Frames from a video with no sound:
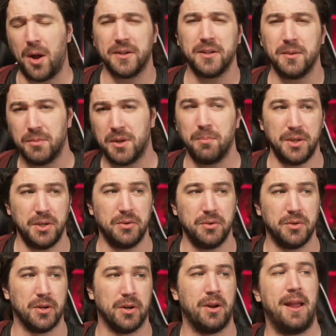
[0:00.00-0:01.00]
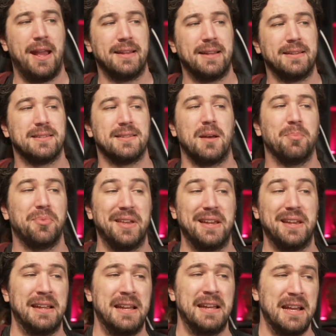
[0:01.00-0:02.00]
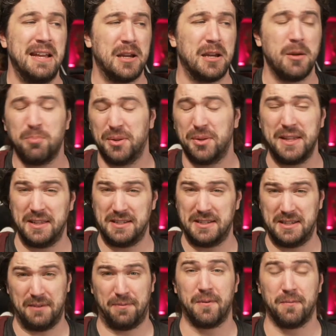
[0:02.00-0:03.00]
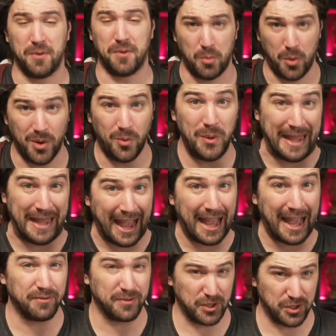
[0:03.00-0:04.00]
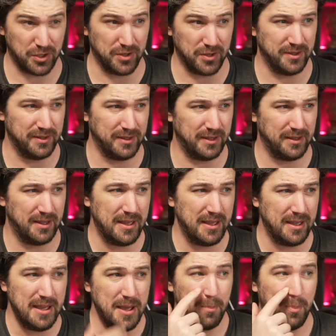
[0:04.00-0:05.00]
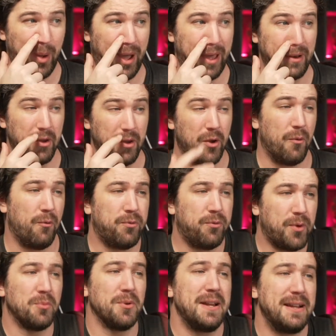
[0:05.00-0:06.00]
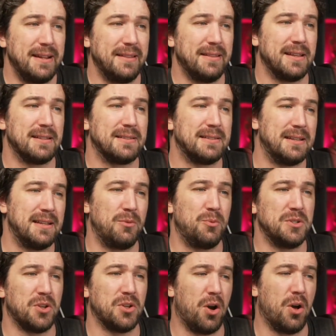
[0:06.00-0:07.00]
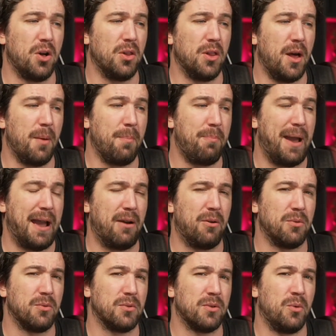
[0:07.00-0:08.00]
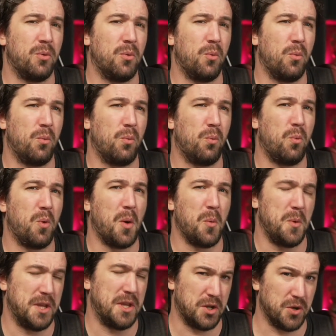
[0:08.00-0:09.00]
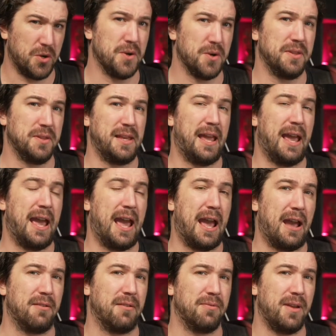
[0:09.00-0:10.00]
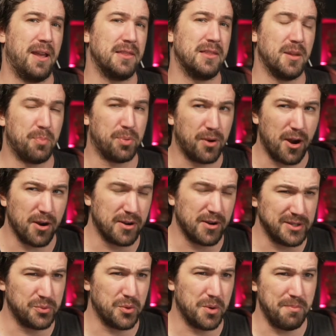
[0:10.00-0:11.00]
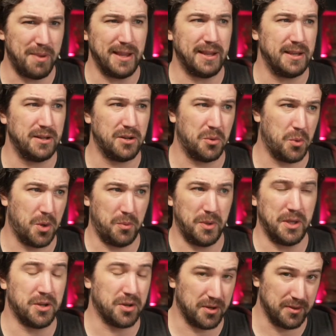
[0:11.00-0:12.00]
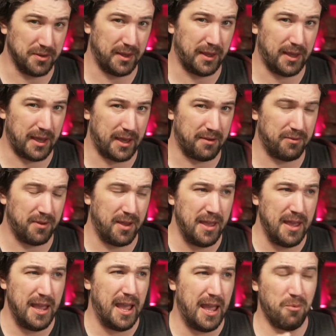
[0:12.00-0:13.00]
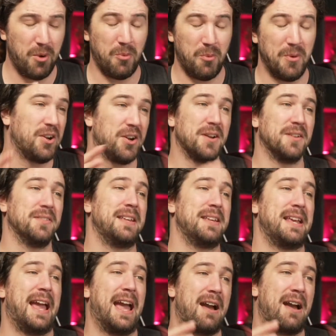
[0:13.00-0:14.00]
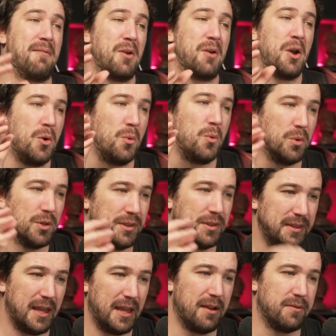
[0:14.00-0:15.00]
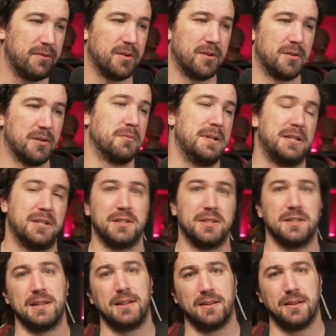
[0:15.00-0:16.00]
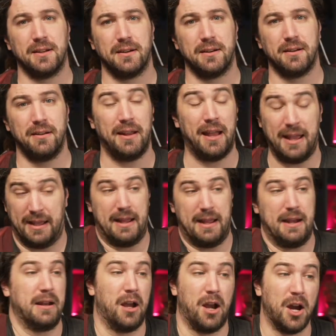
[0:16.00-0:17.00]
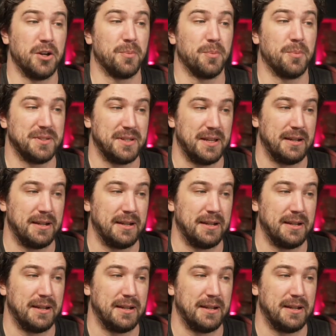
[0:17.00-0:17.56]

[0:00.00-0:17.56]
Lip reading: computer and something completely different from what we have currently. But from reading this, it was all about what we currently have and the progress we're making on what we currently have. And what we currently have will never reach singularity. I can 100%